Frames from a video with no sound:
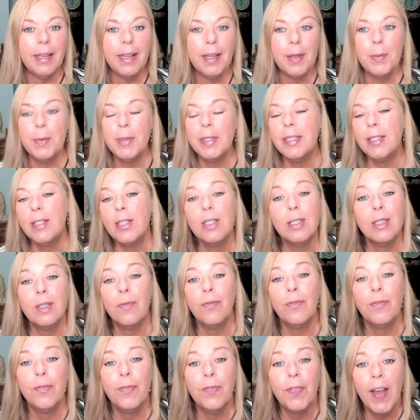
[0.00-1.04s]
it was
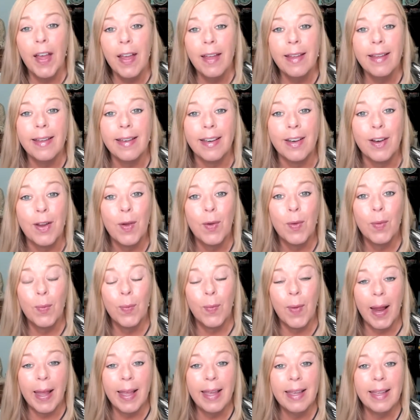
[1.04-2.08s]
just fun,
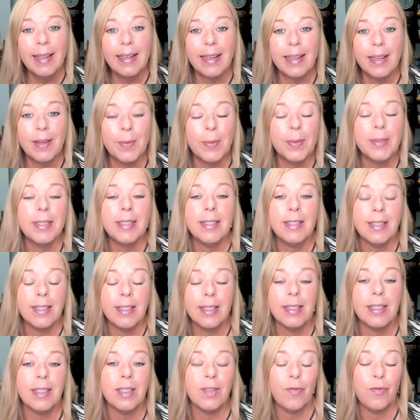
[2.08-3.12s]
right? It was
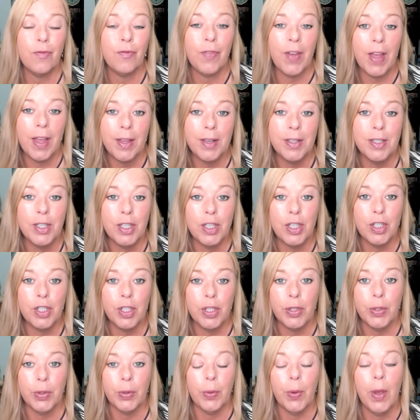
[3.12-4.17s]
just fun to
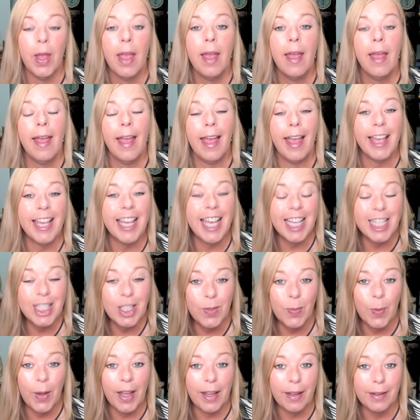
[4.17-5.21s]
do. And
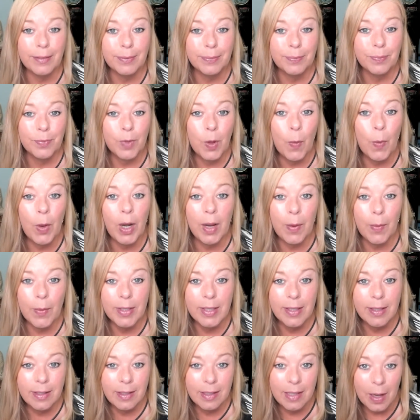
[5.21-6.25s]
guess what? When I
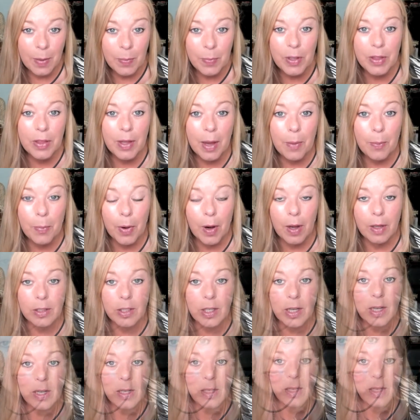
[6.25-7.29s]
was done with that project,